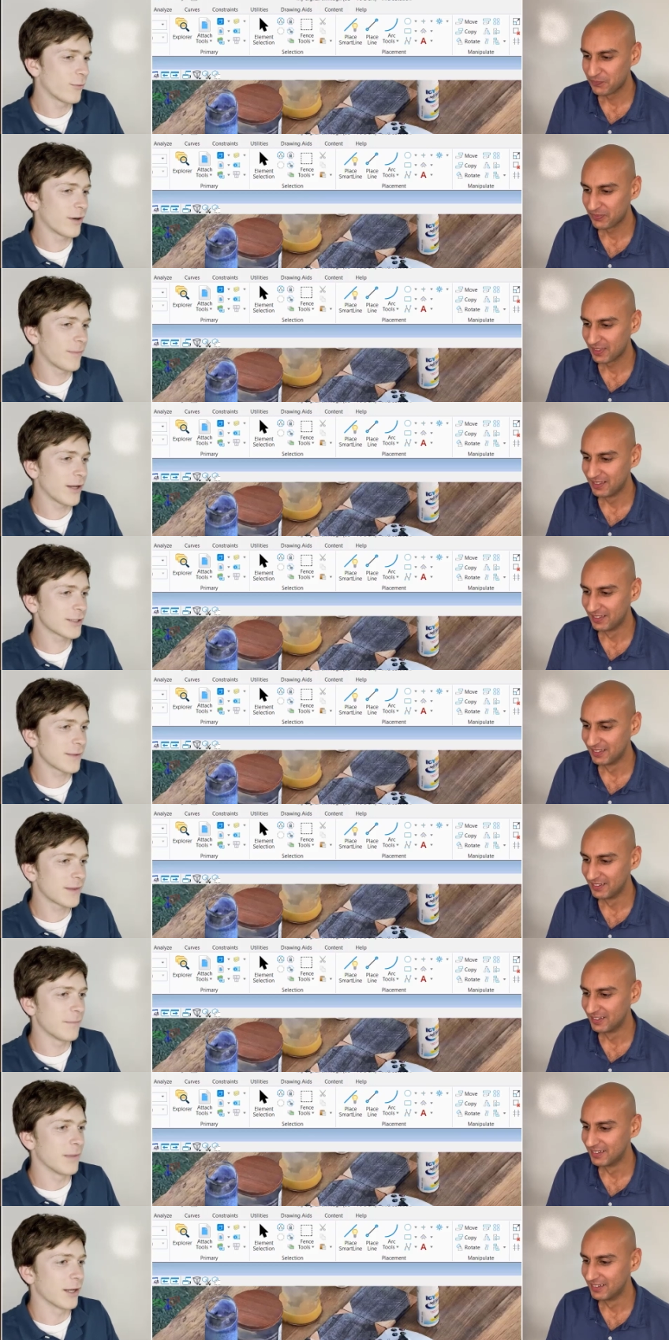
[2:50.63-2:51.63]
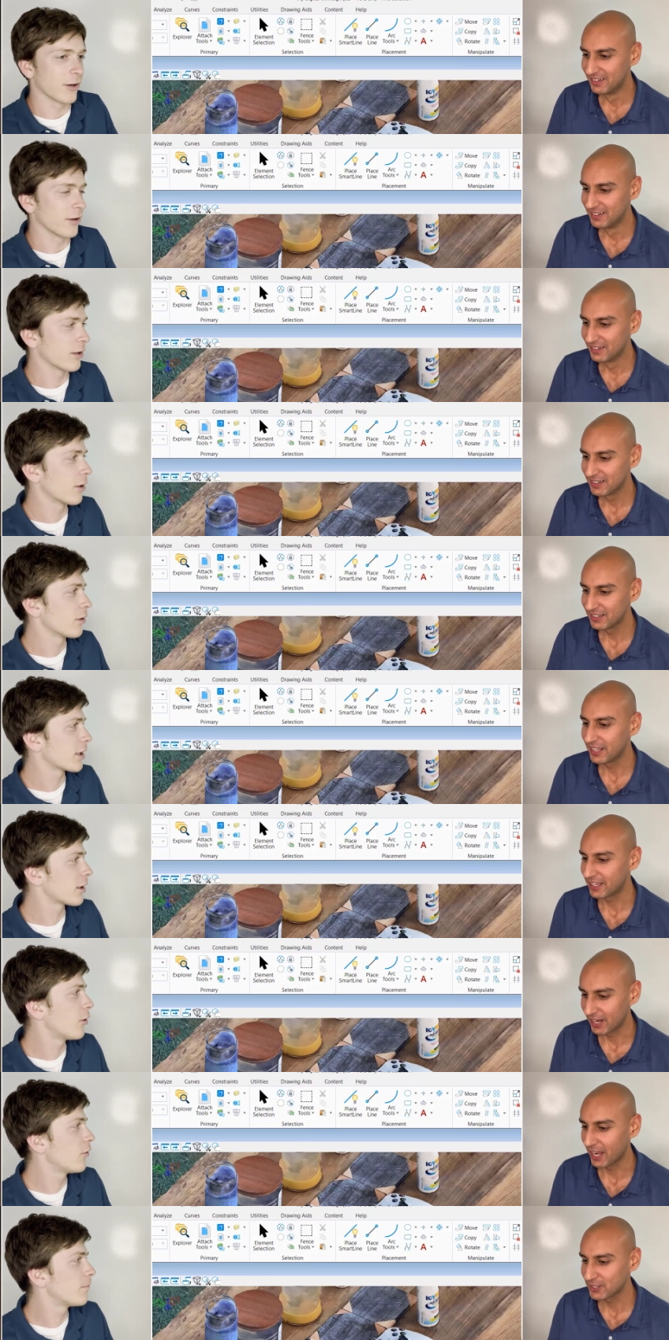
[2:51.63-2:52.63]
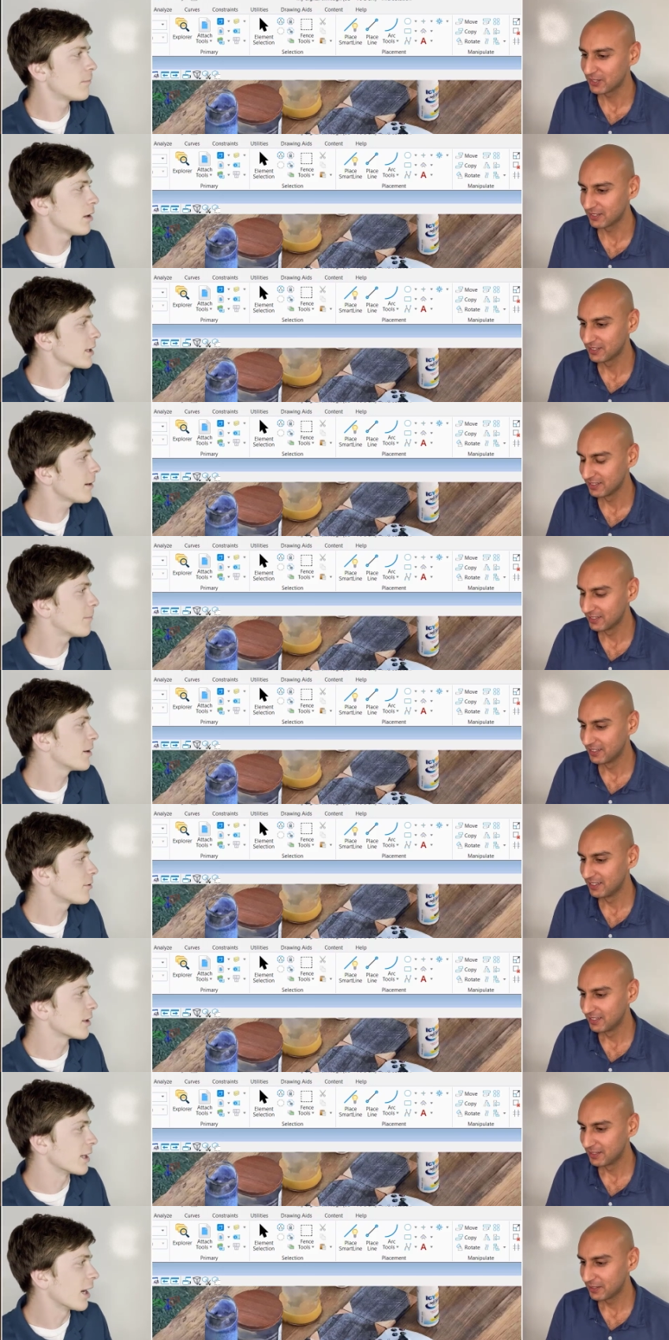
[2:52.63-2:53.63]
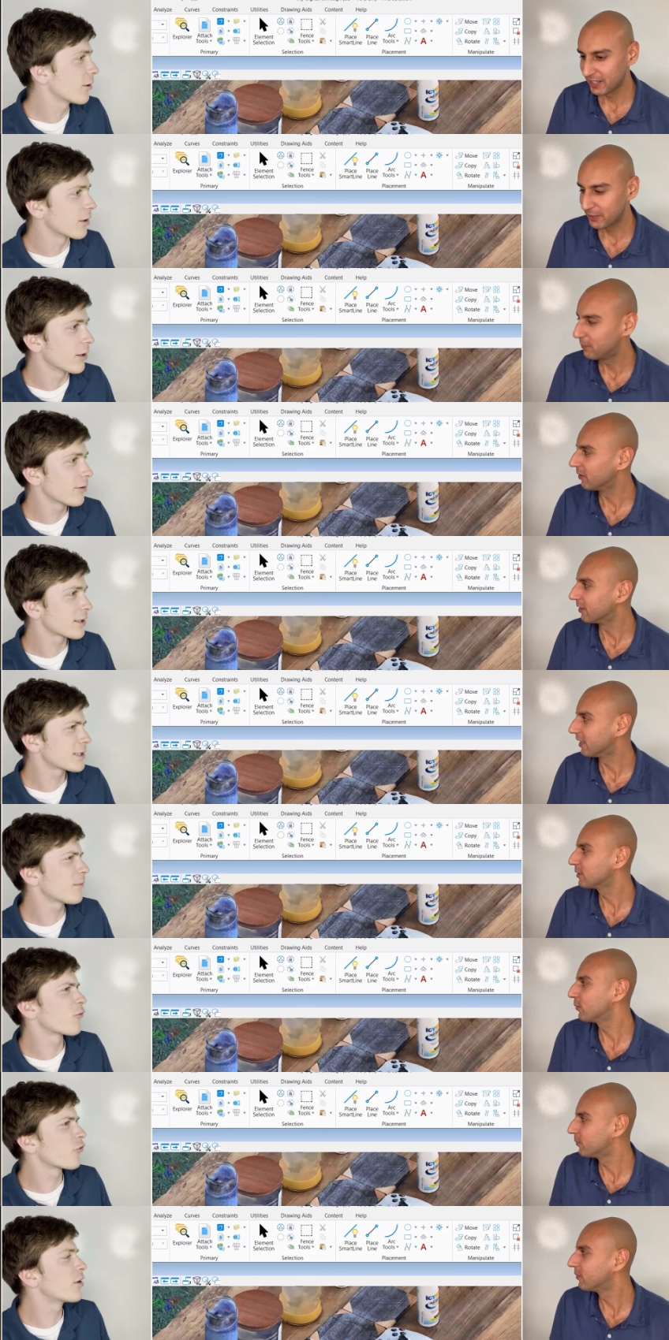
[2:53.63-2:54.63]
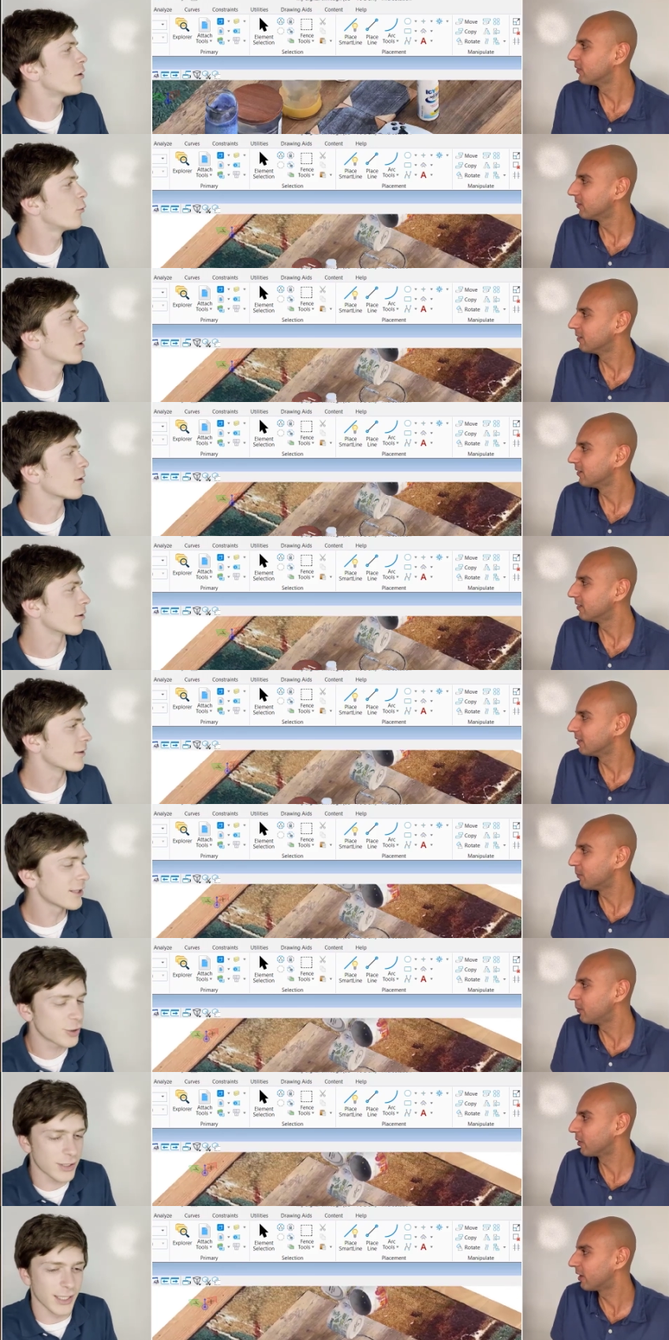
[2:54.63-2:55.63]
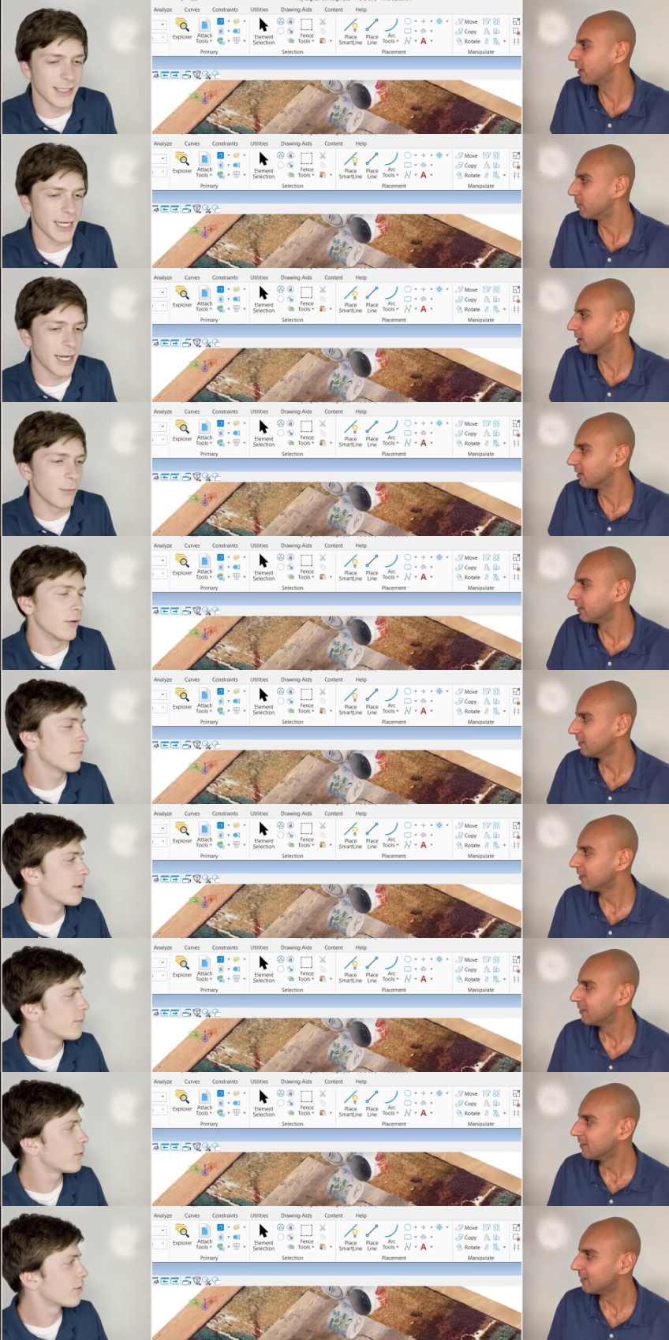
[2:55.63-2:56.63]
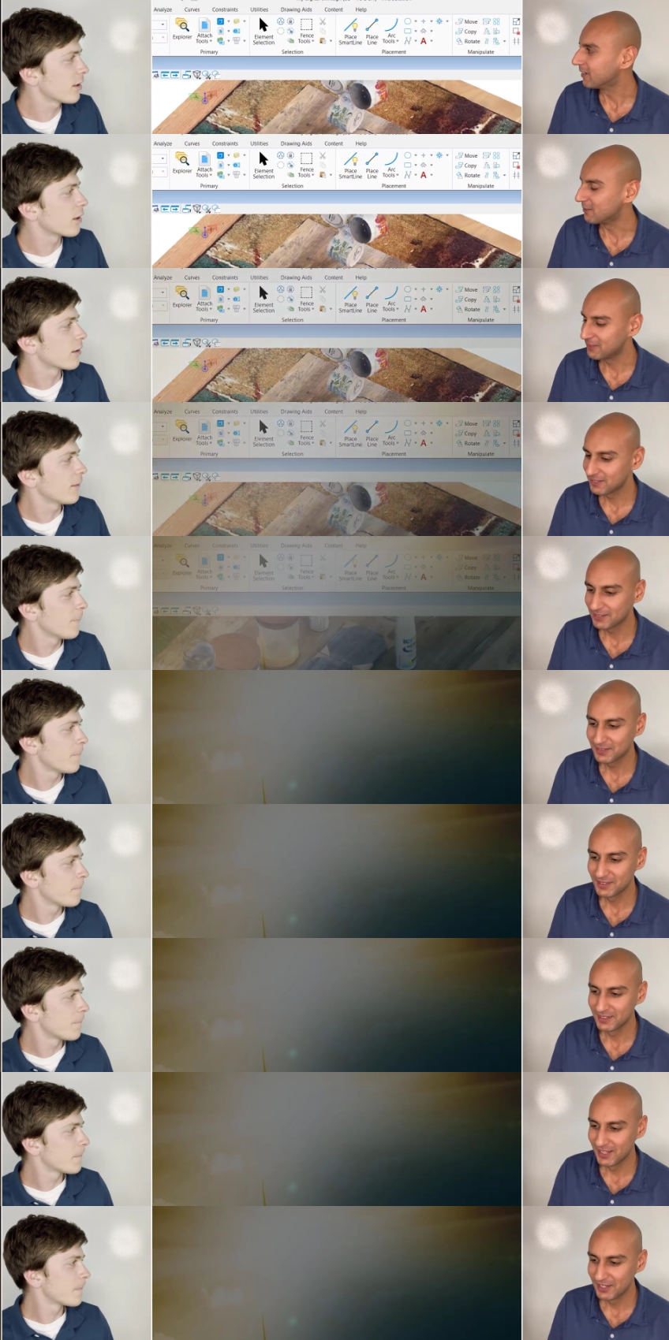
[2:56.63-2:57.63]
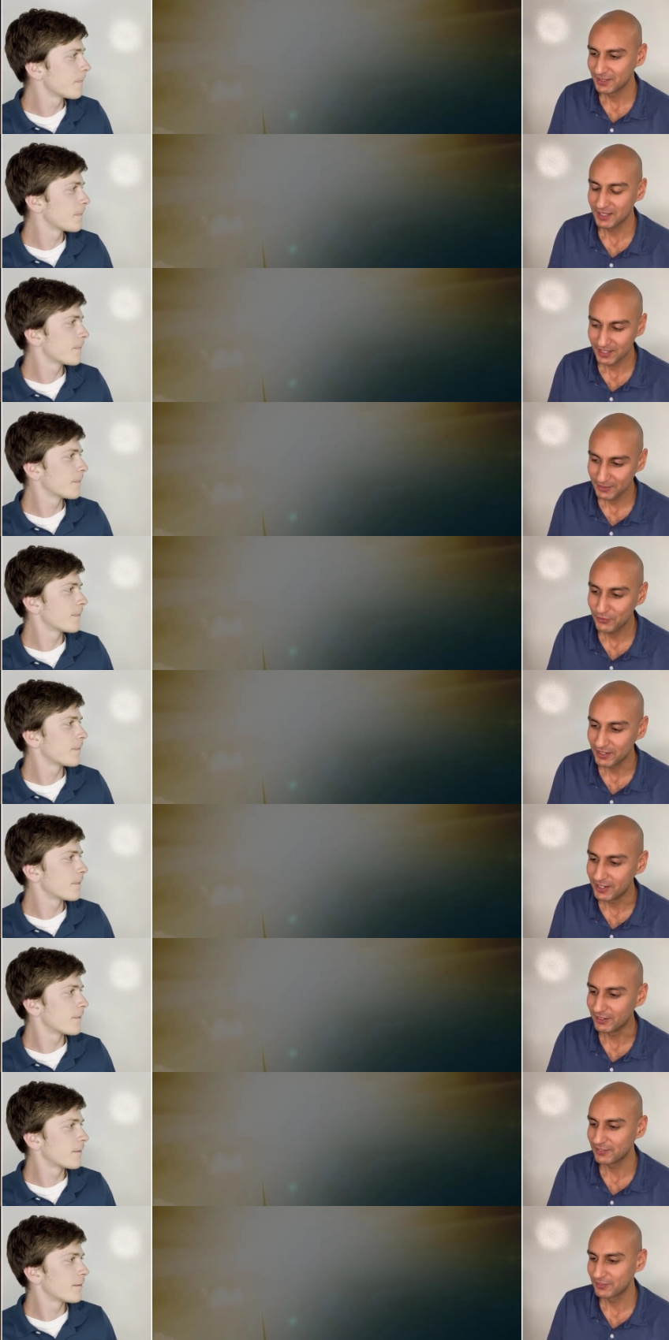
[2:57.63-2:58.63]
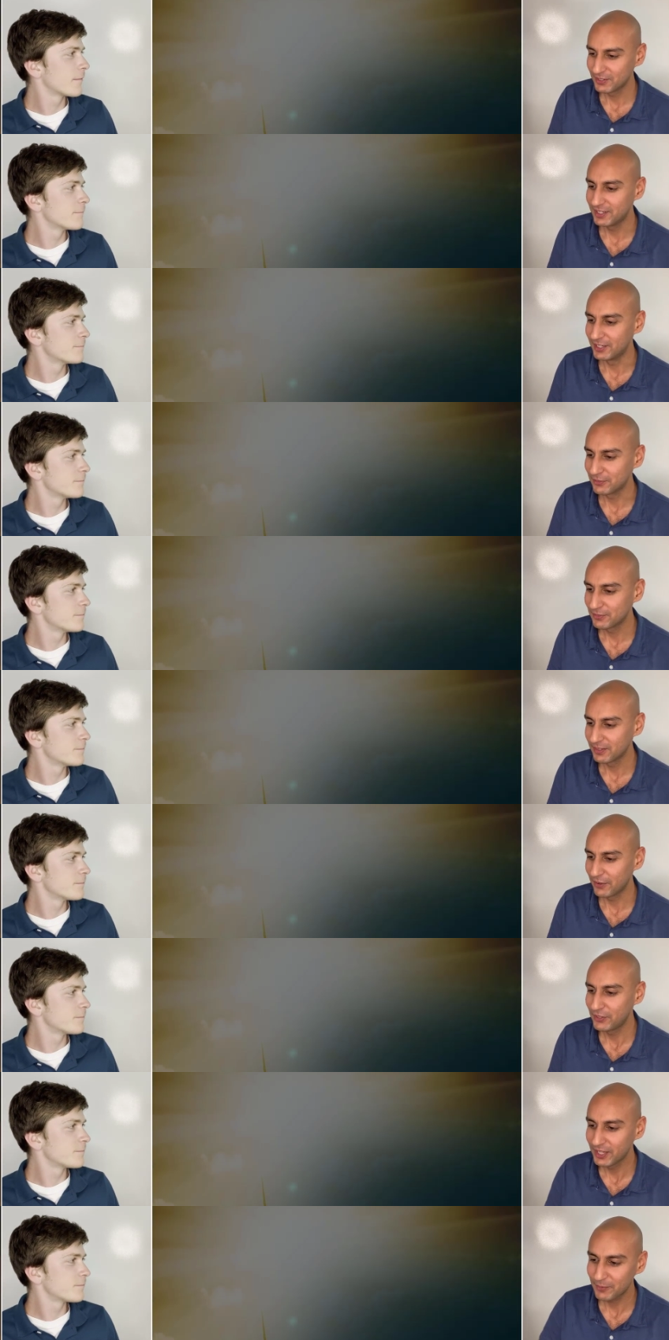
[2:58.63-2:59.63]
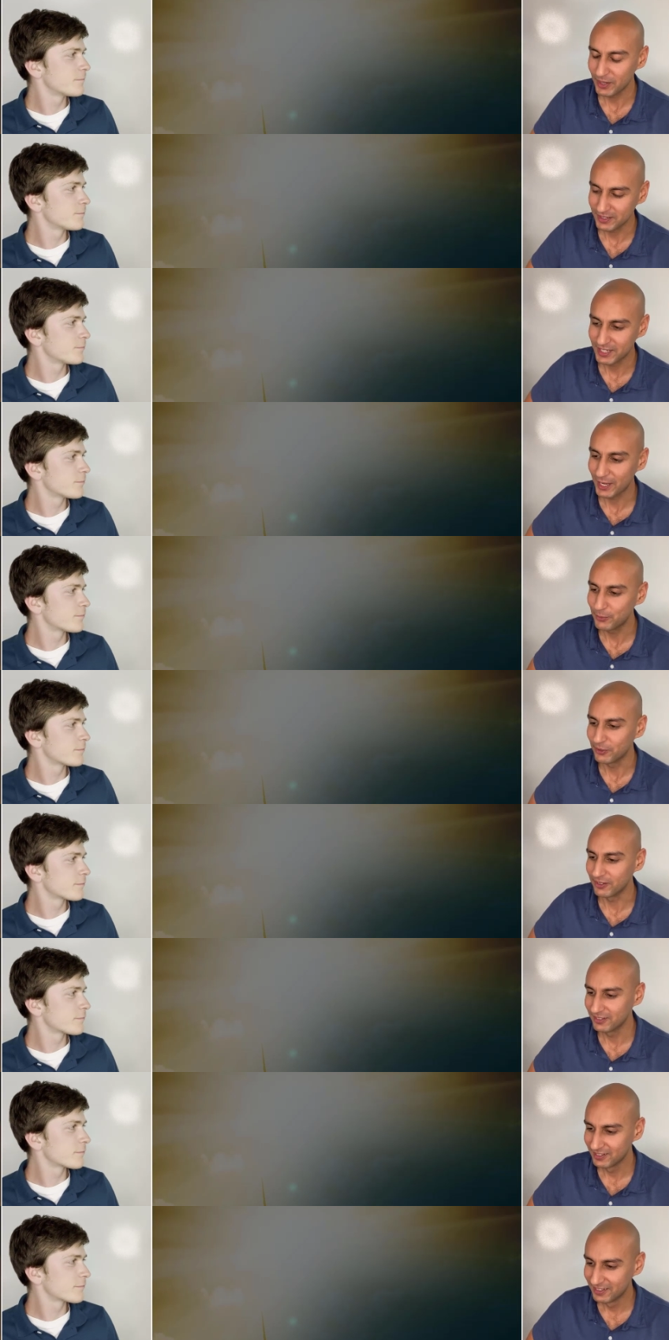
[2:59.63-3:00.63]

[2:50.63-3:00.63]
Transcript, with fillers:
Speaker 1: what about something bigger? You know, like, like an a actual, whole, like a building. I like don't know, building. like That's real
Speaker 2: world, not just a about. table. People, yeah. yeah. That's fair enough. Fair enough. I feel like my table.